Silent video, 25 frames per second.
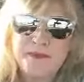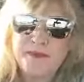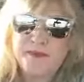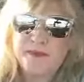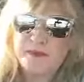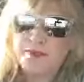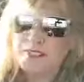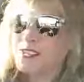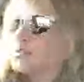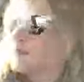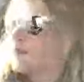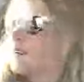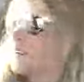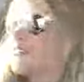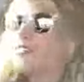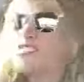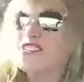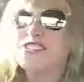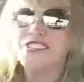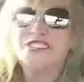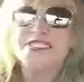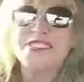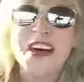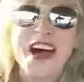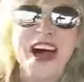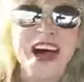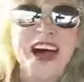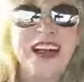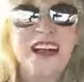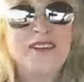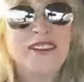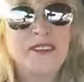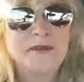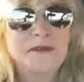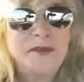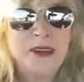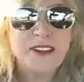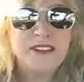so my first live
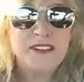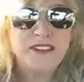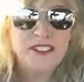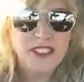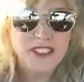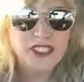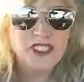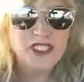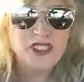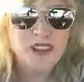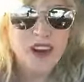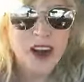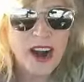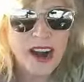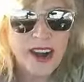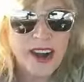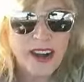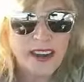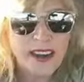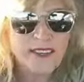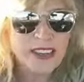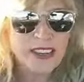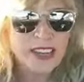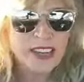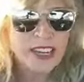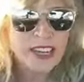and my first drive,